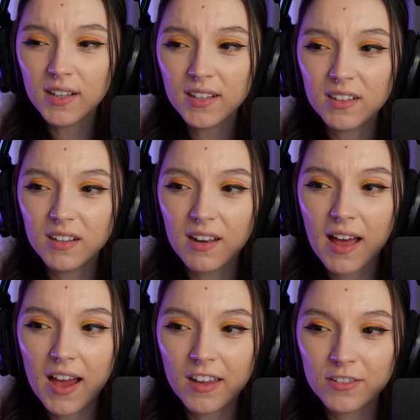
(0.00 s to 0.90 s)
like a
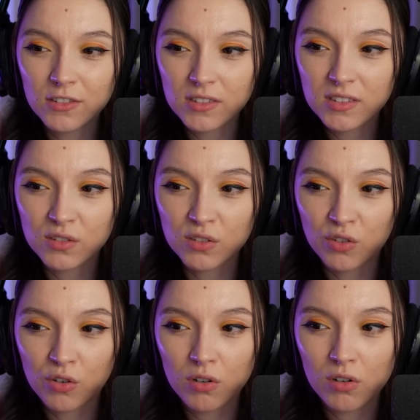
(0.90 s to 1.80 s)
lion's
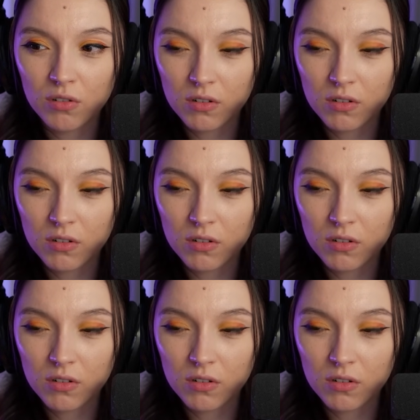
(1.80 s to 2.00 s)
roar.